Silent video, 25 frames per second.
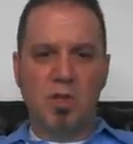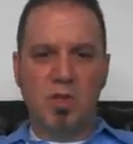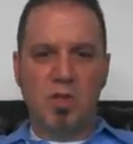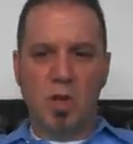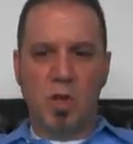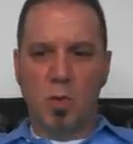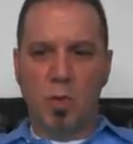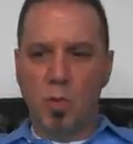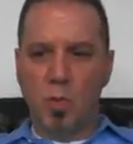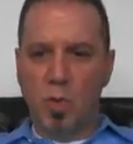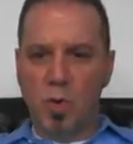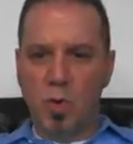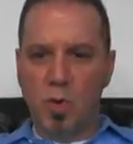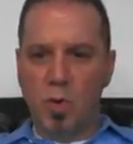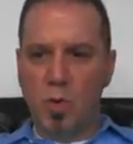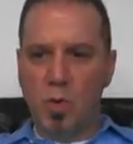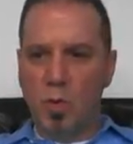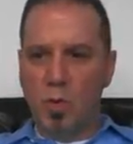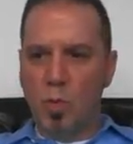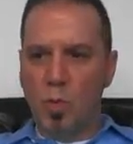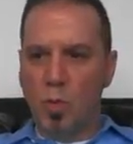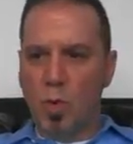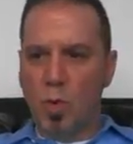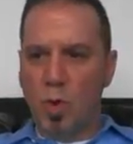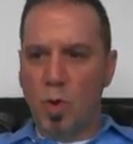So
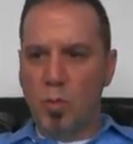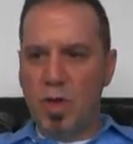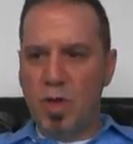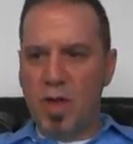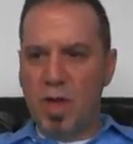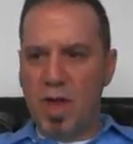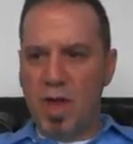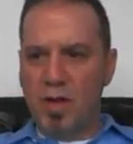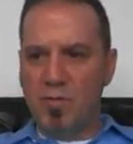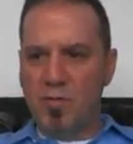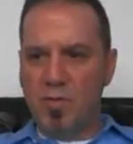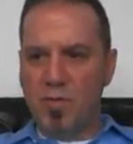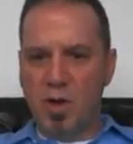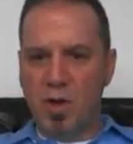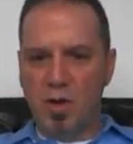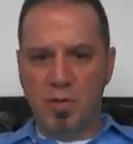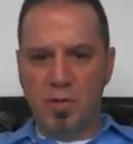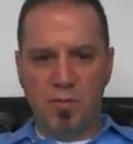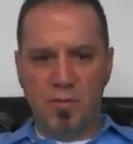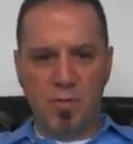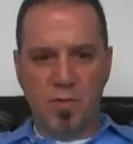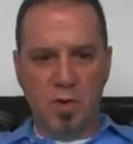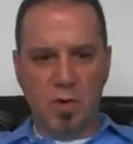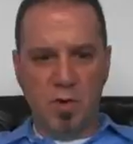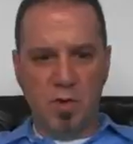what we have
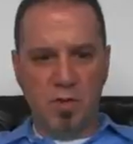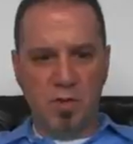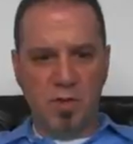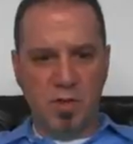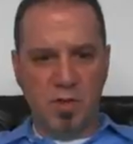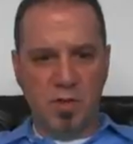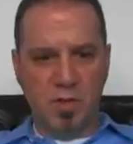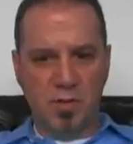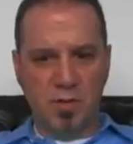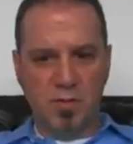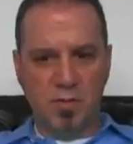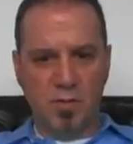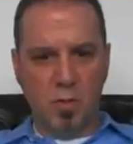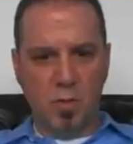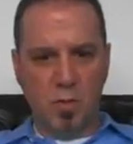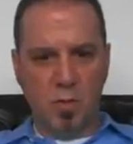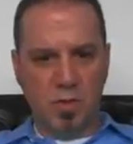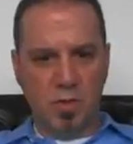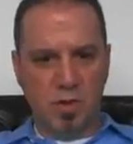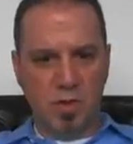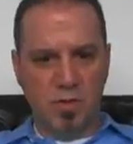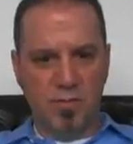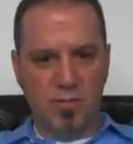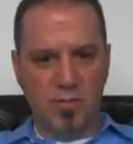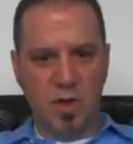here first is, of
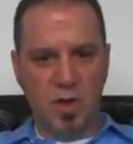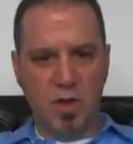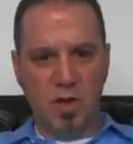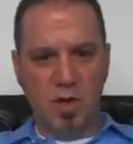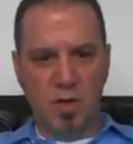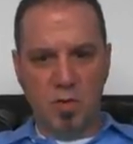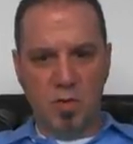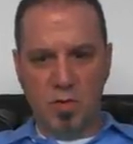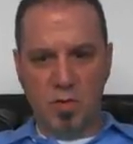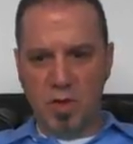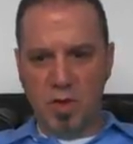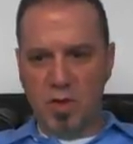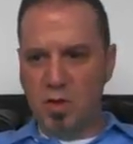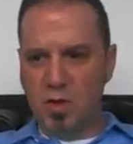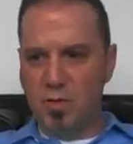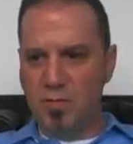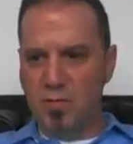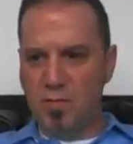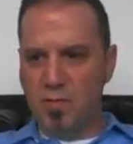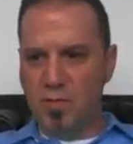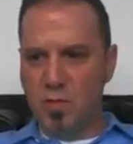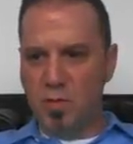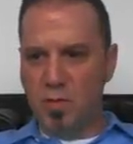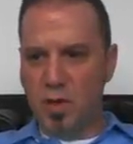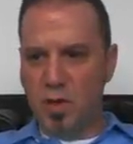course, the video that
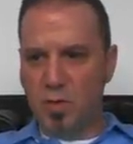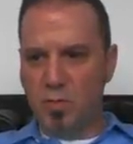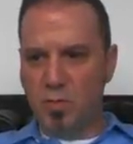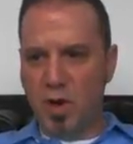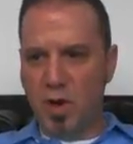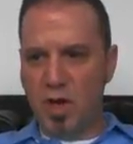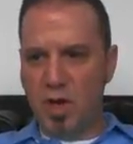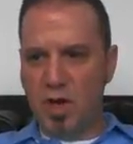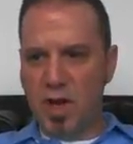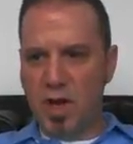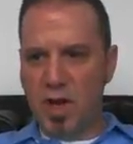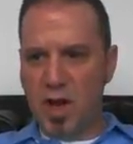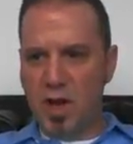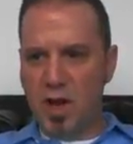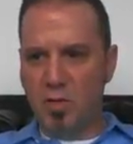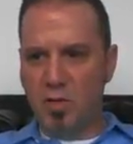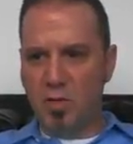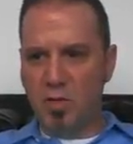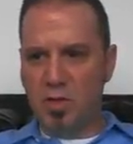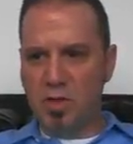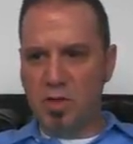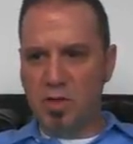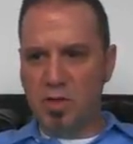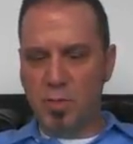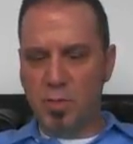you're viewing right now
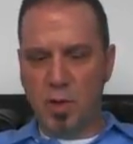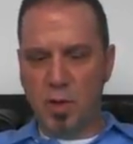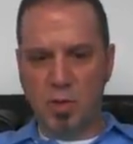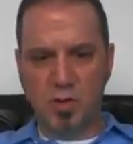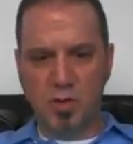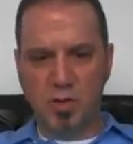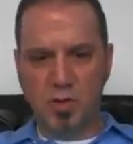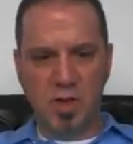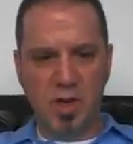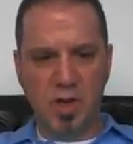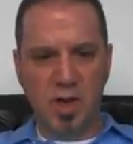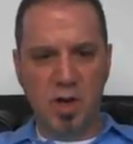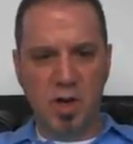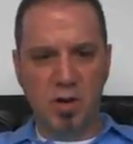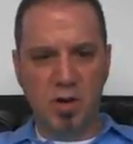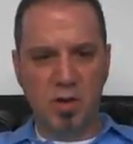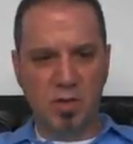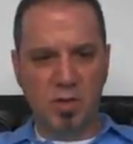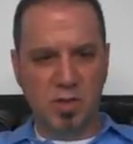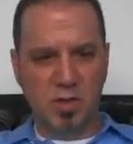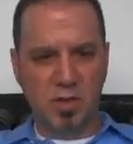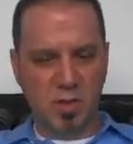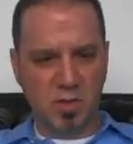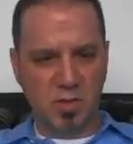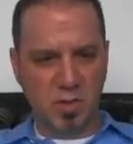is posted here.
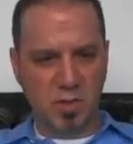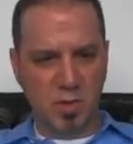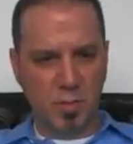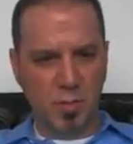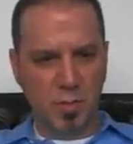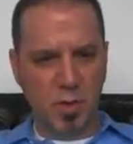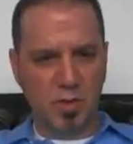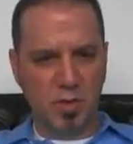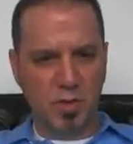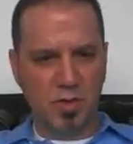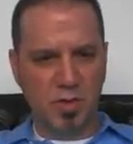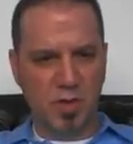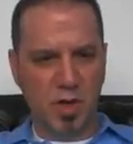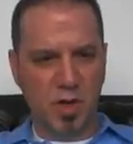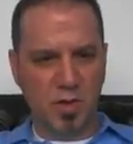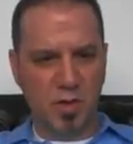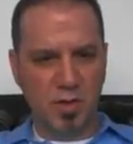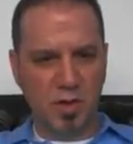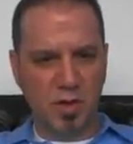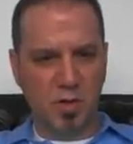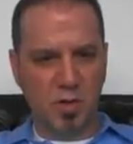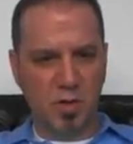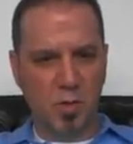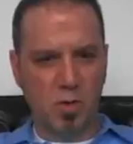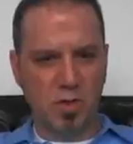It's also posted on
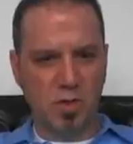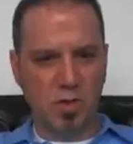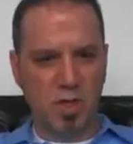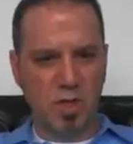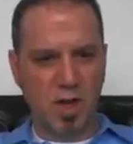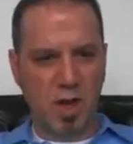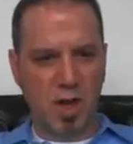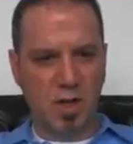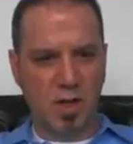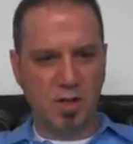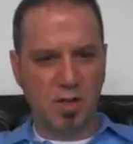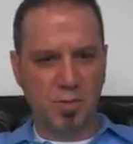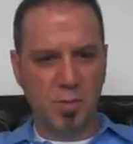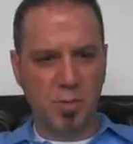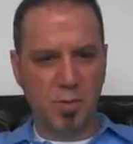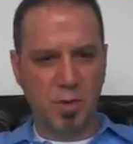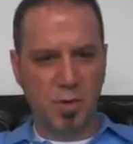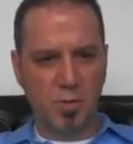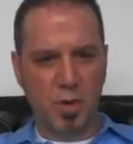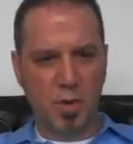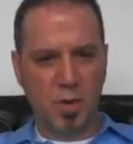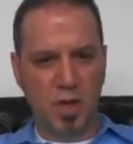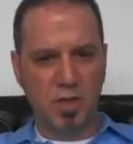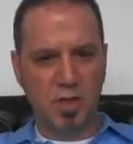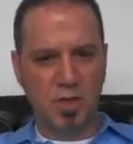the course
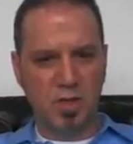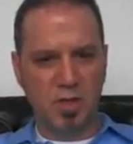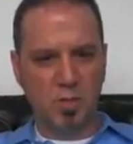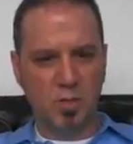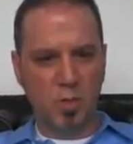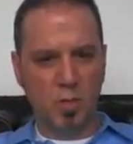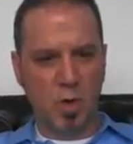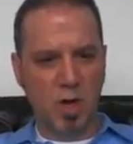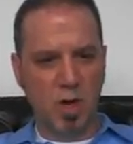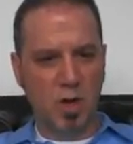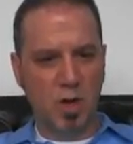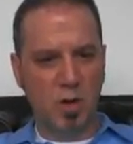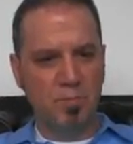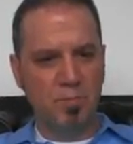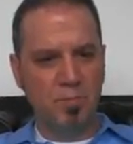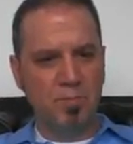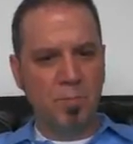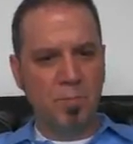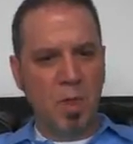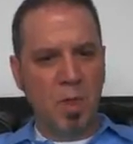announcement page as well.